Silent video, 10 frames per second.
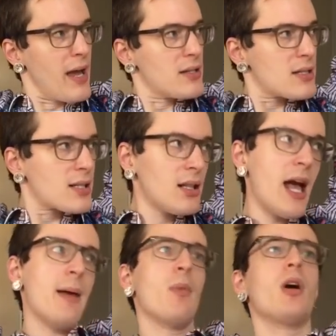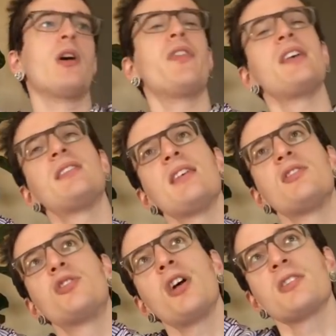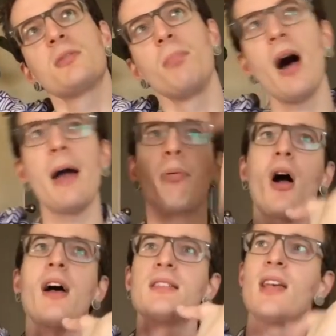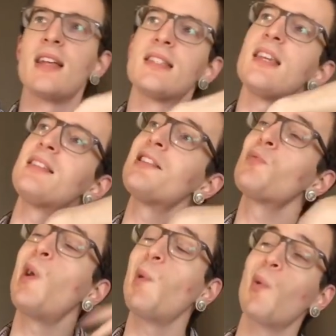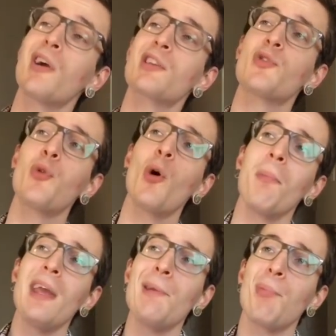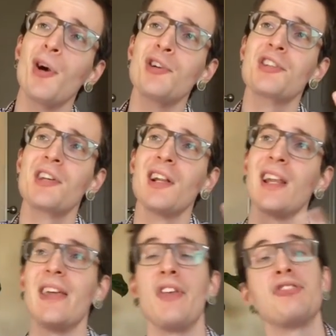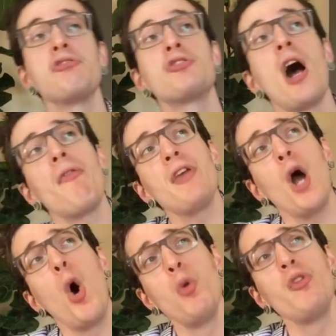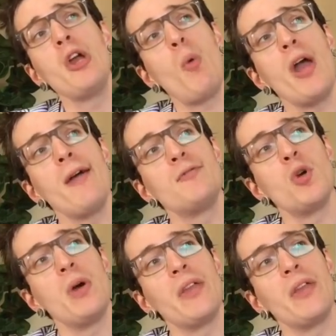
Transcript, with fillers: disclaimer, this is just my process. This is what works for me personally. This is not the only way of doing.